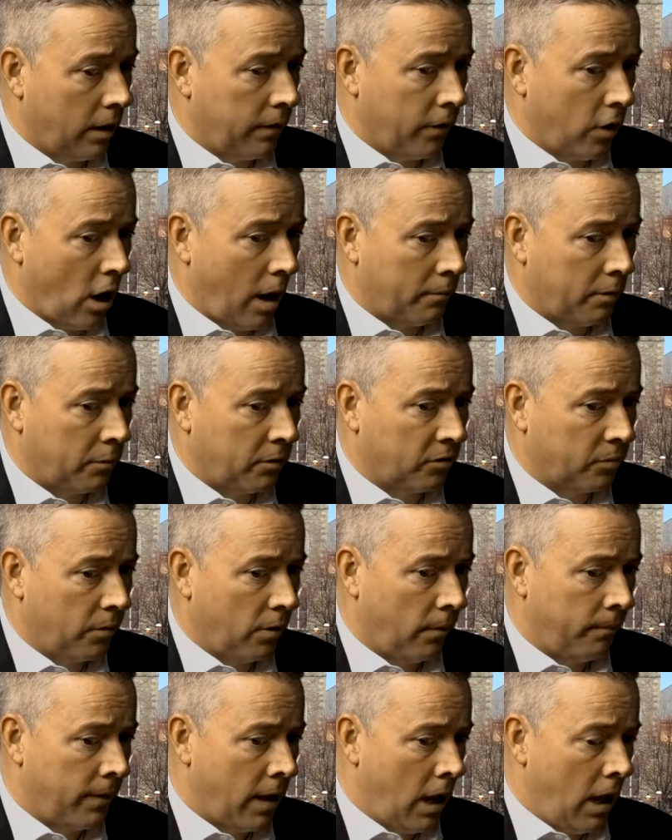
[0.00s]
in the omnibus
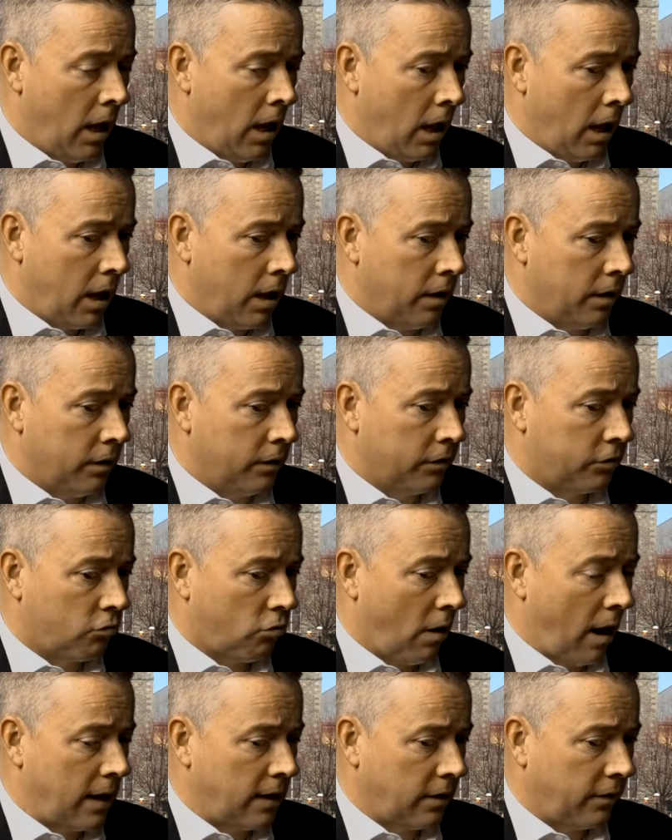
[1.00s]
bill, is
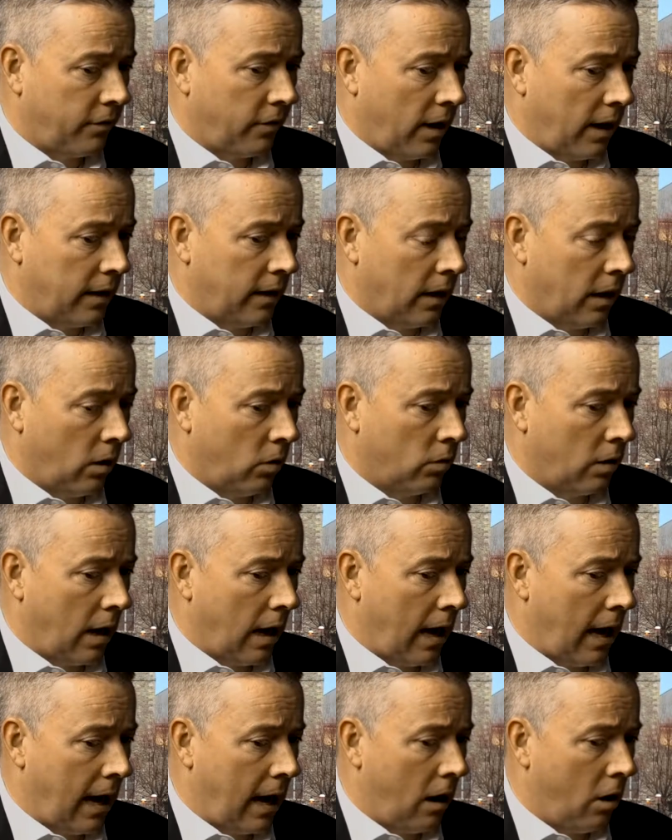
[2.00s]
trying to find out
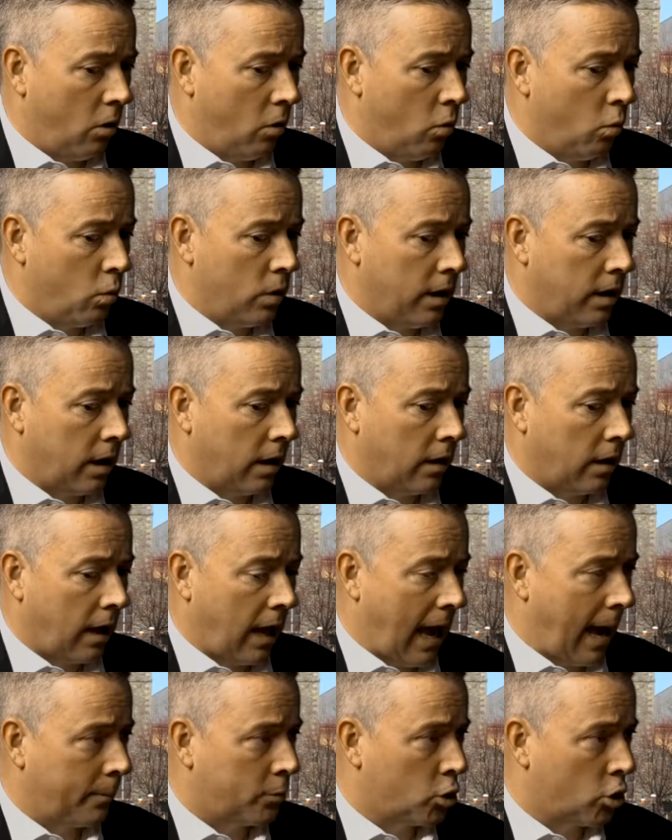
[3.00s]
how we can
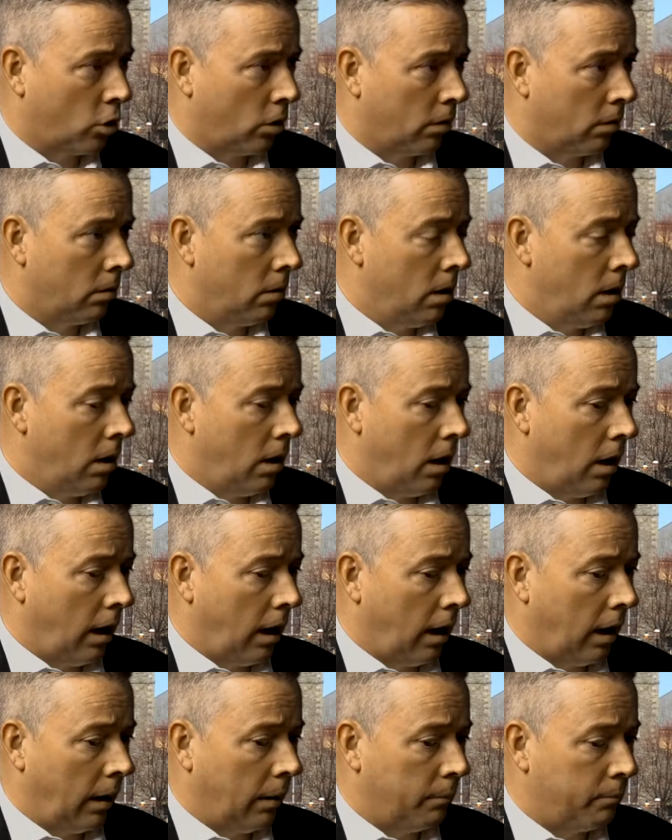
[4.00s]
capture
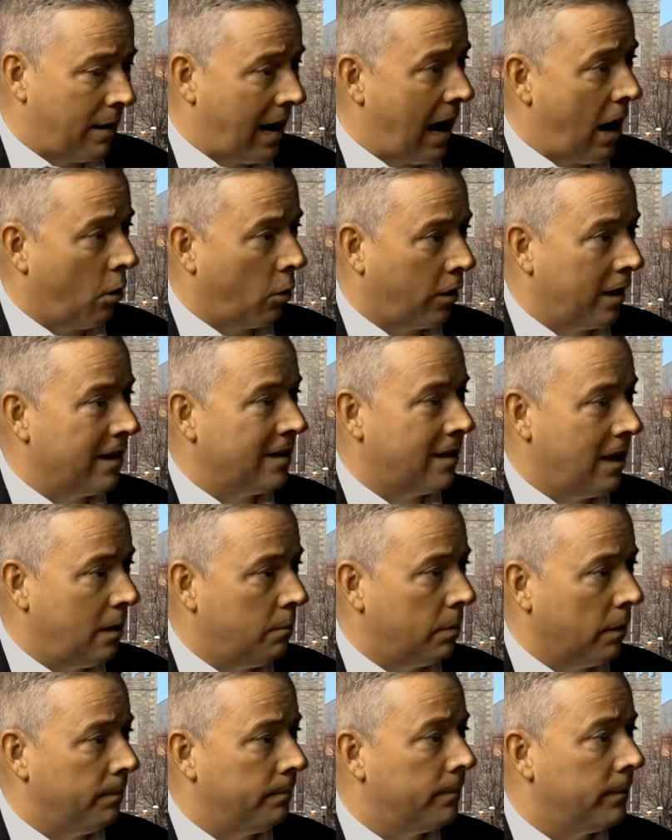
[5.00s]
power and
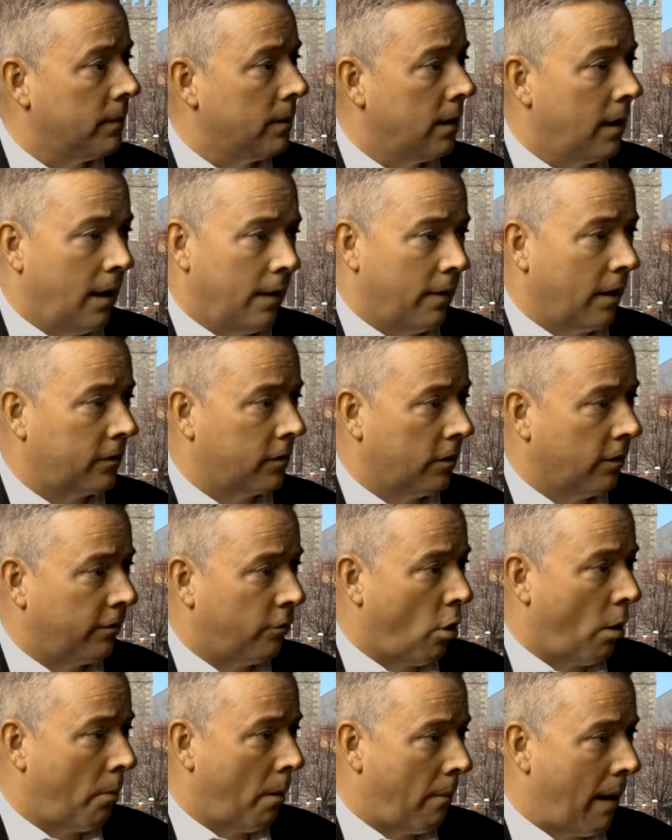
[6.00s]
keep it, and that's in the
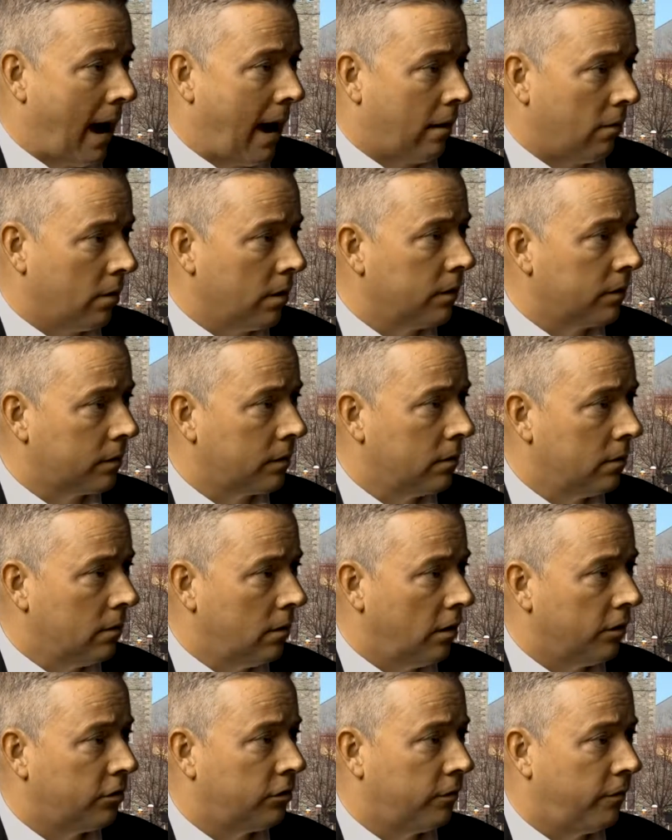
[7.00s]
form of batteries.
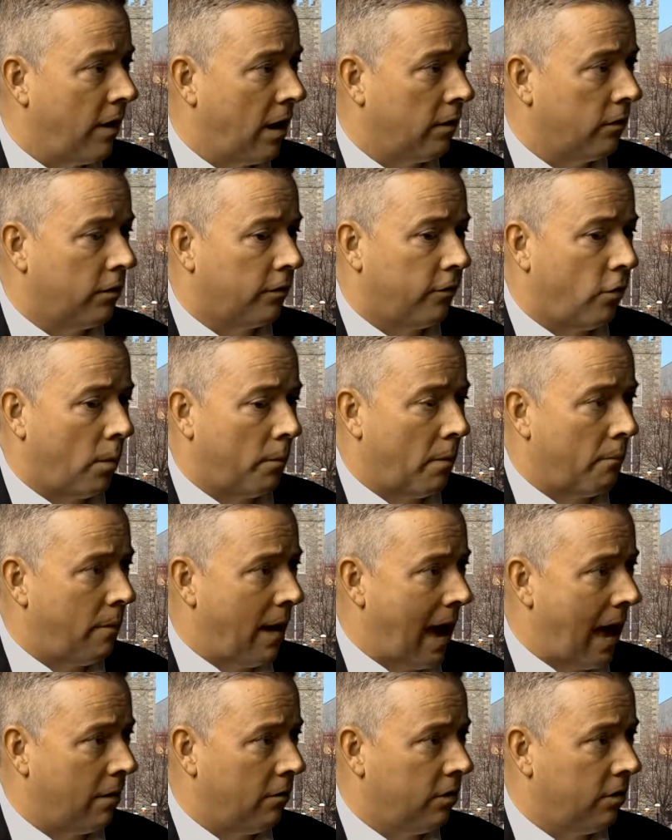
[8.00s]
The form of batteries,